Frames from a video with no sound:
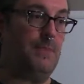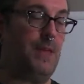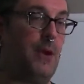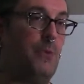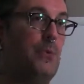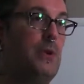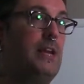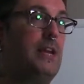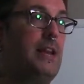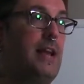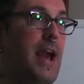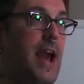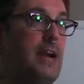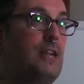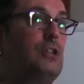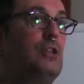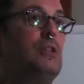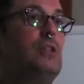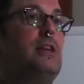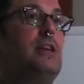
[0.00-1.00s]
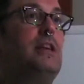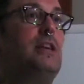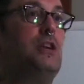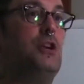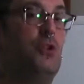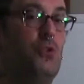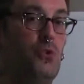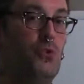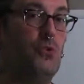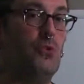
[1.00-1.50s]
that we can actually
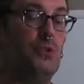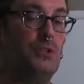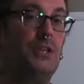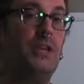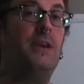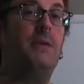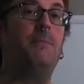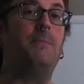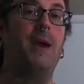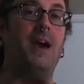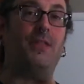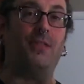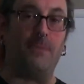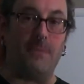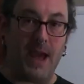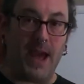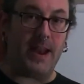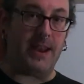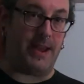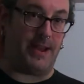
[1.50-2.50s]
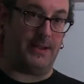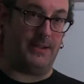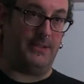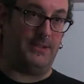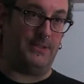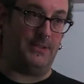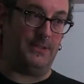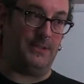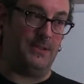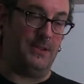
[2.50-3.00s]
use
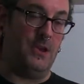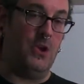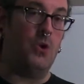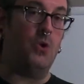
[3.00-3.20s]
mathematics